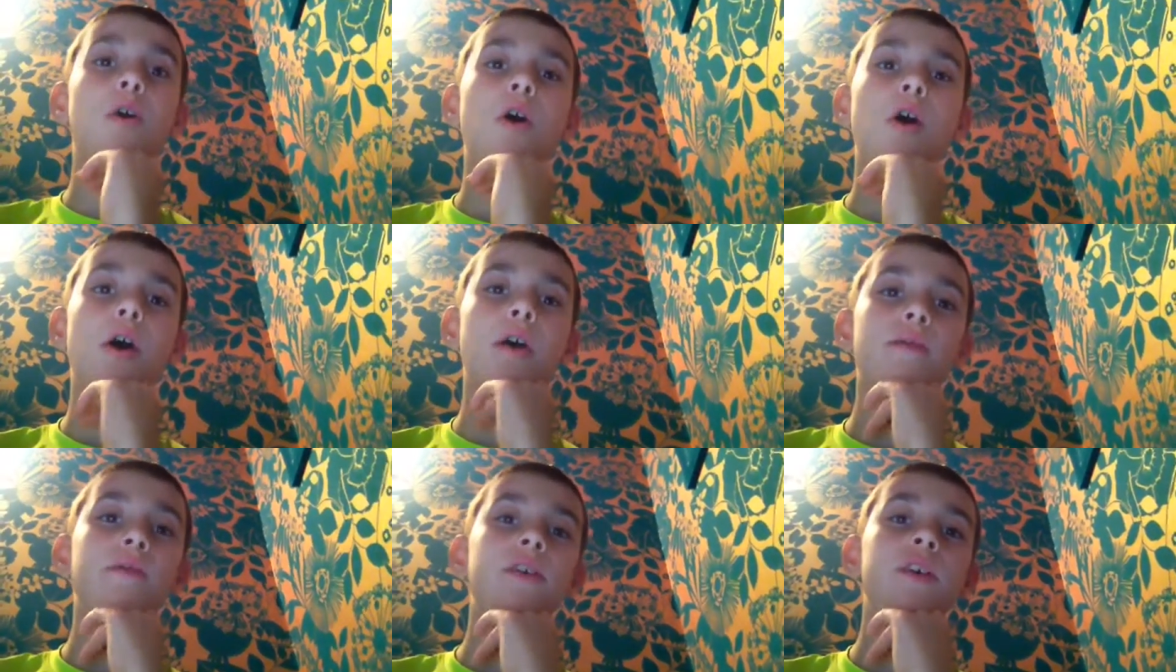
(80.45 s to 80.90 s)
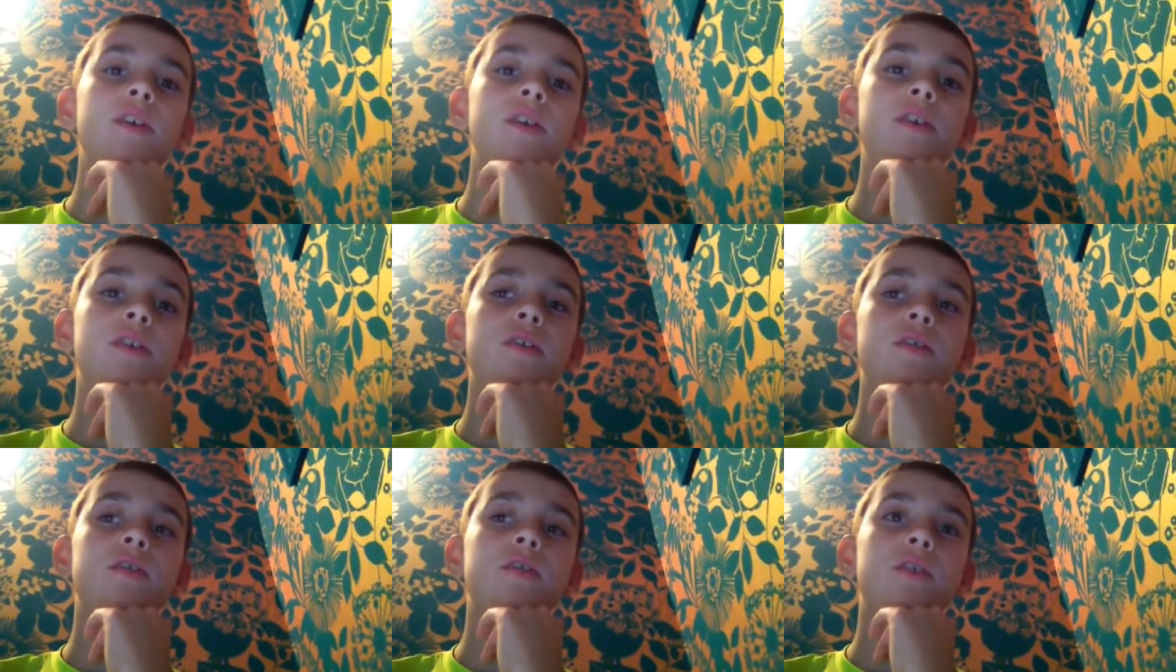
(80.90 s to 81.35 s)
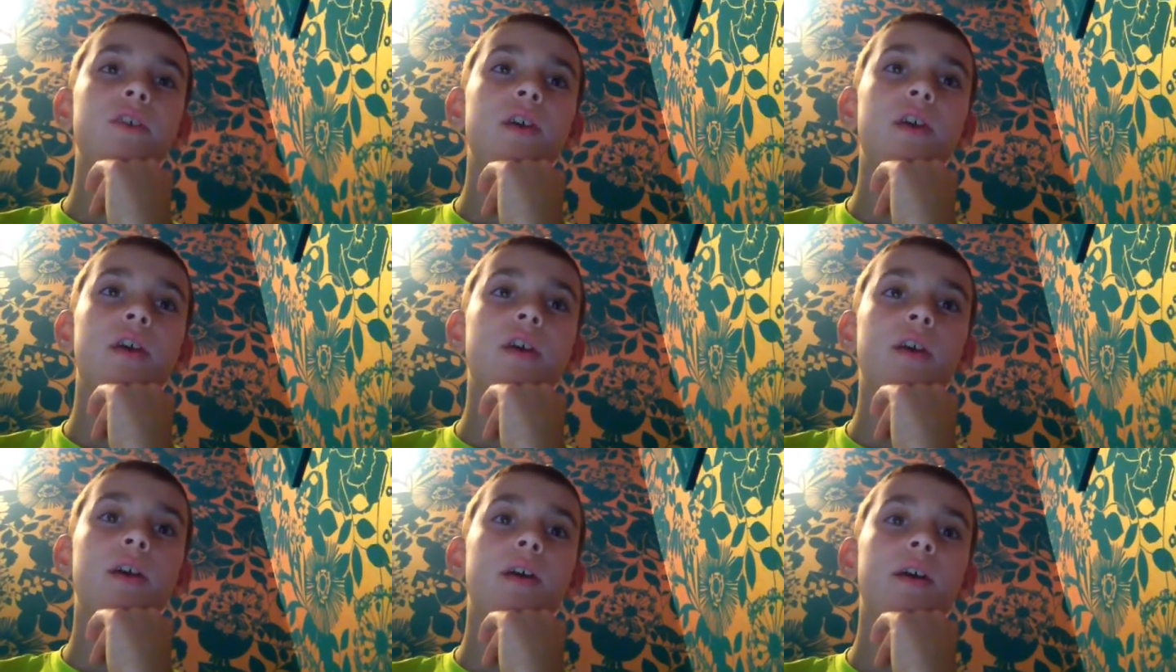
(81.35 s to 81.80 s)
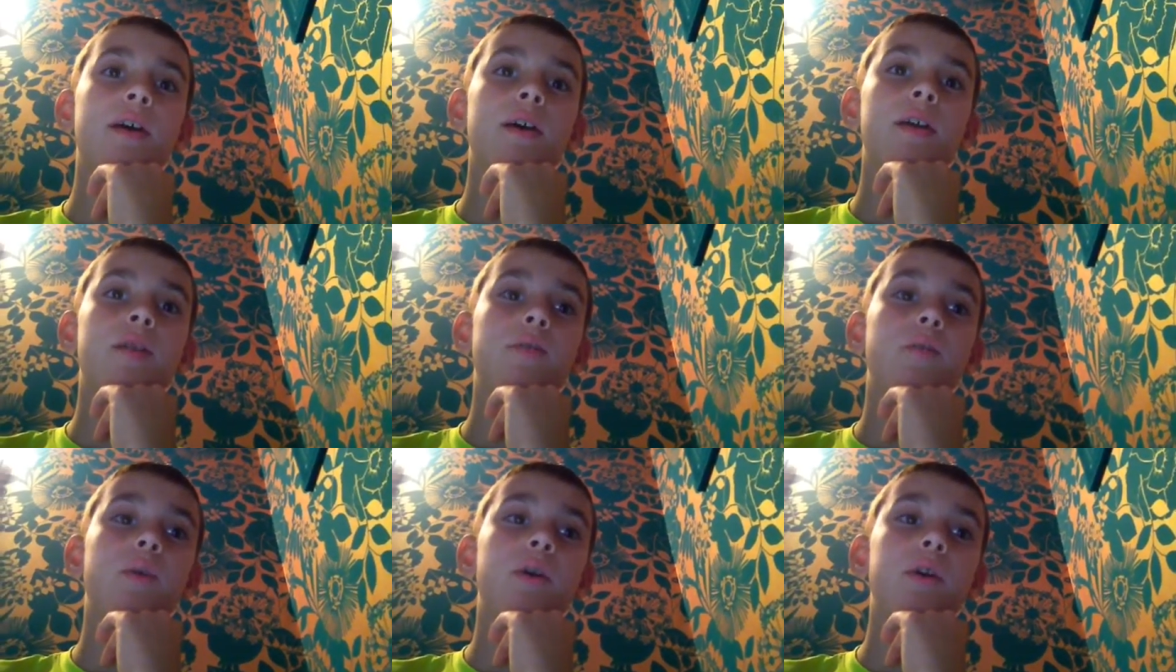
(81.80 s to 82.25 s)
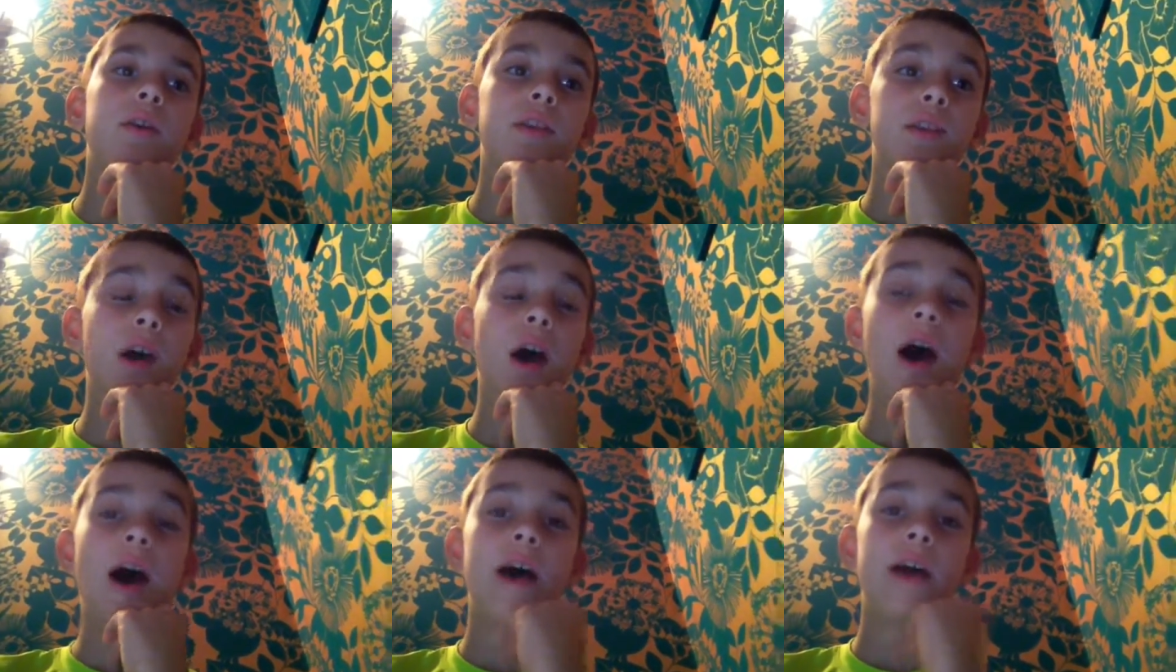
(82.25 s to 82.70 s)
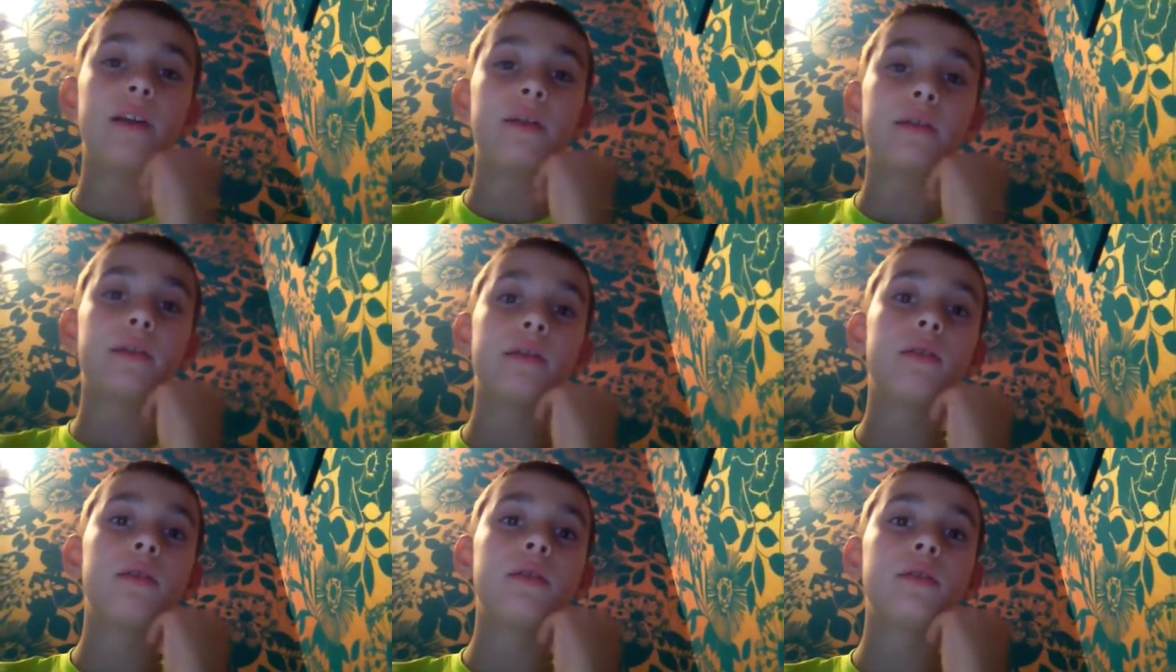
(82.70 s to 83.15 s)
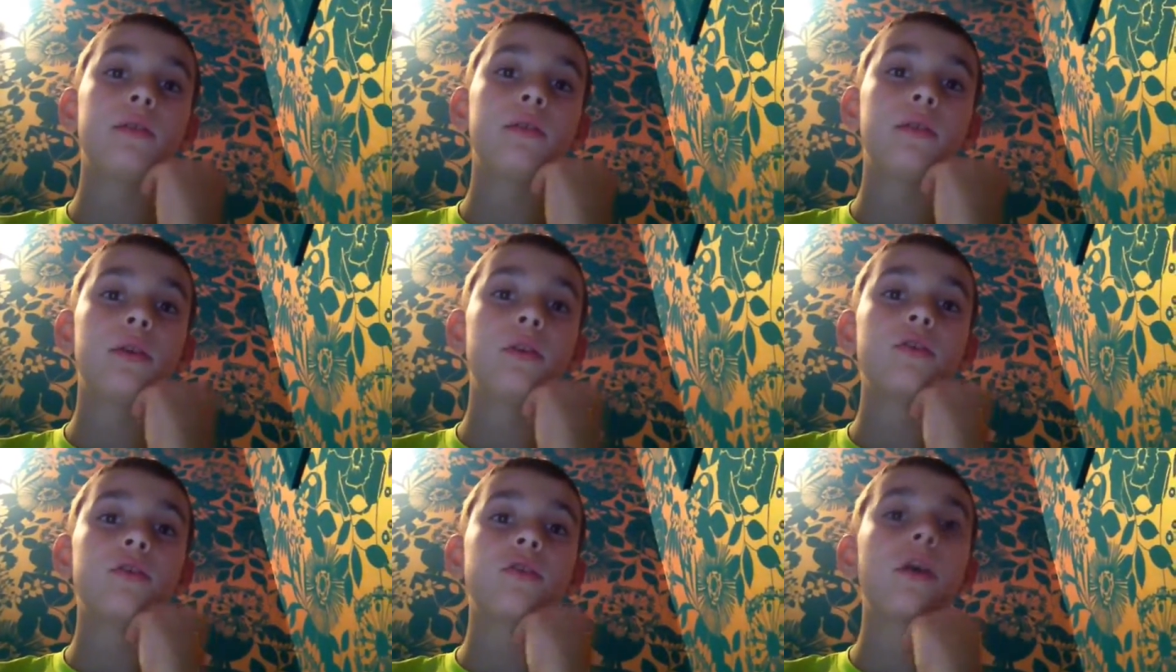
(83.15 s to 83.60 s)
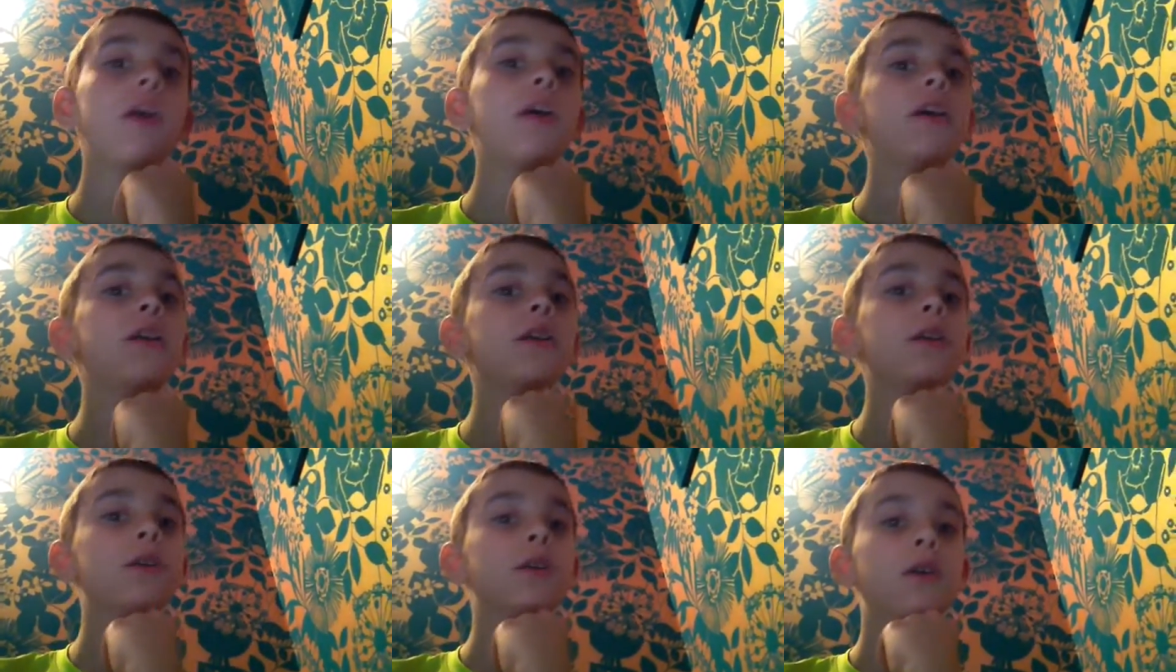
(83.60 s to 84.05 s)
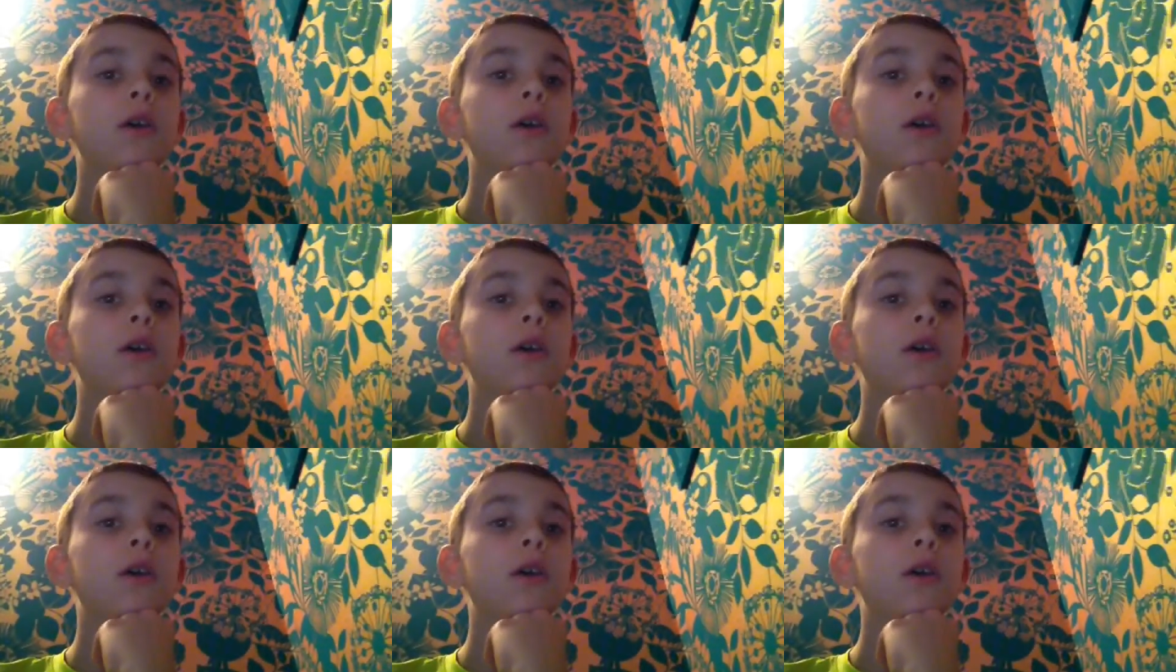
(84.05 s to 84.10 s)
office and what the island looks like.